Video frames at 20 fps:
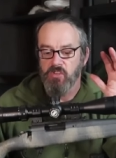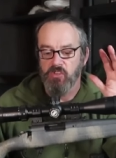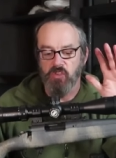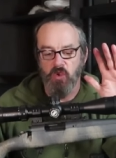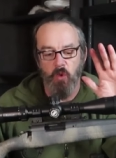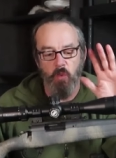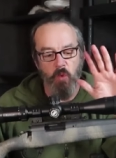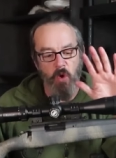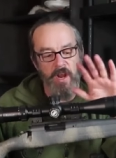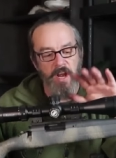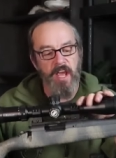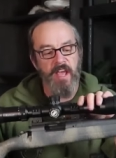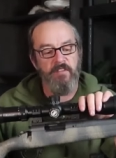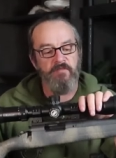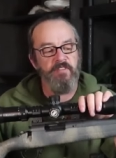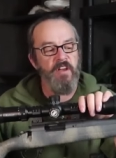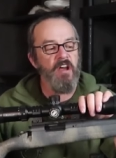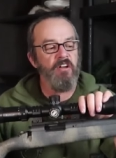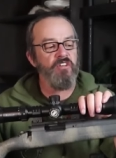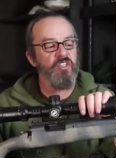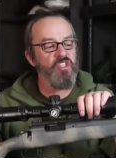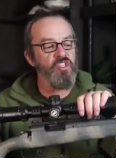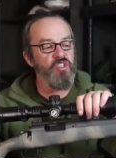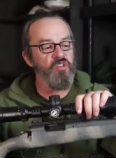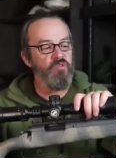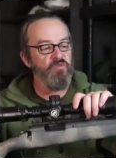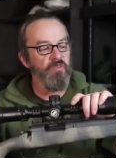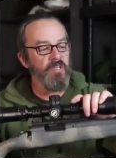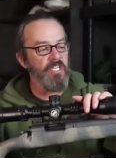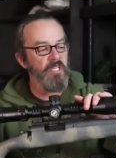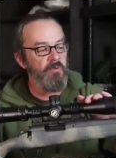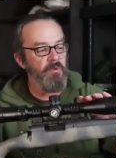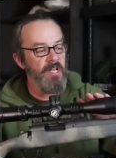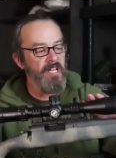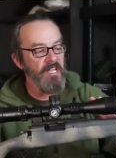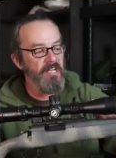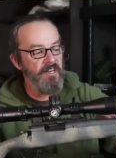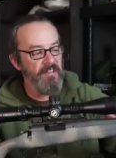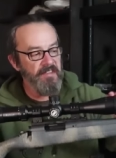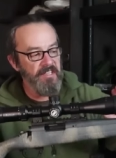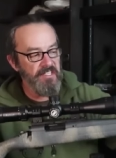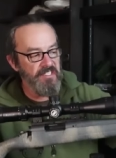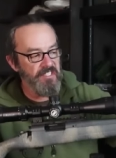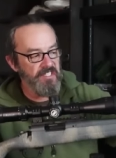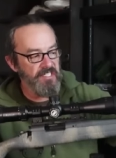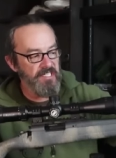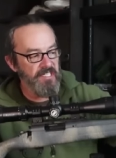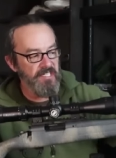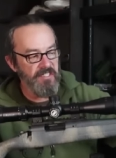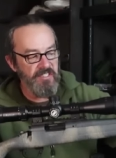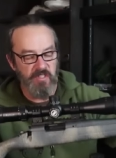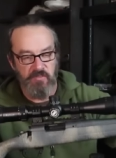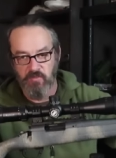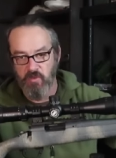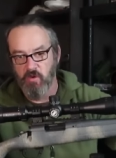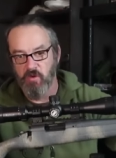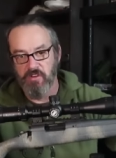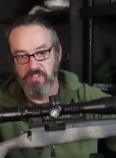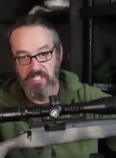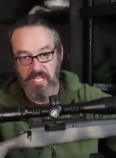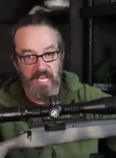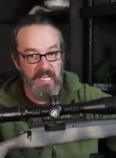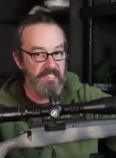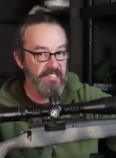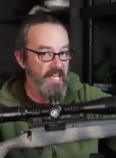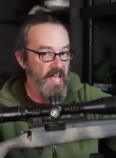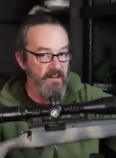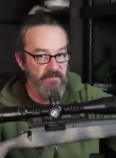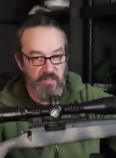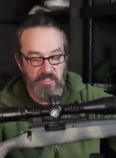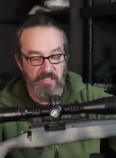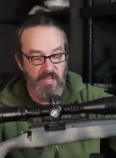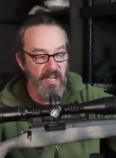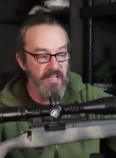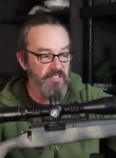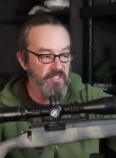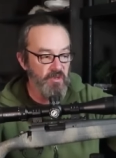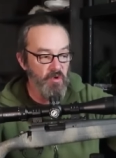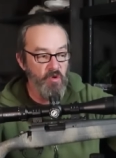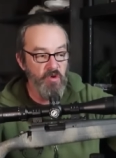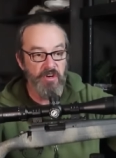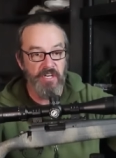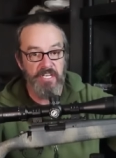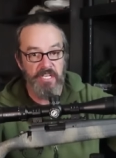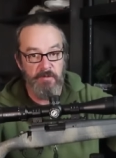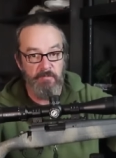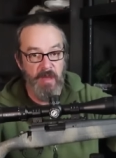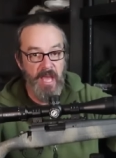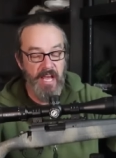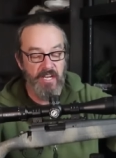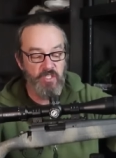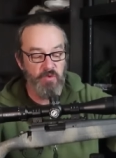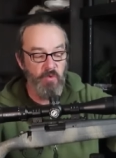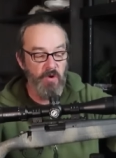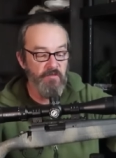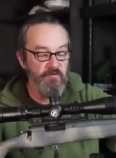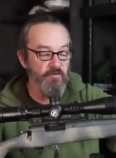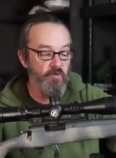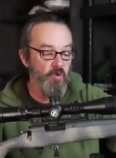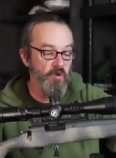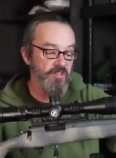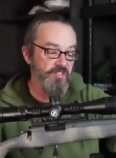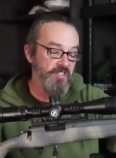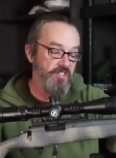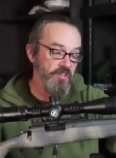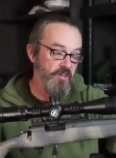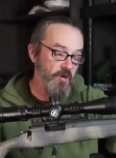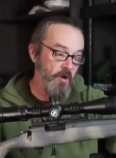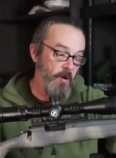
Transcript: So what I found to shoot really well out of this is, of course, as advertised, the Hornady Match one forty.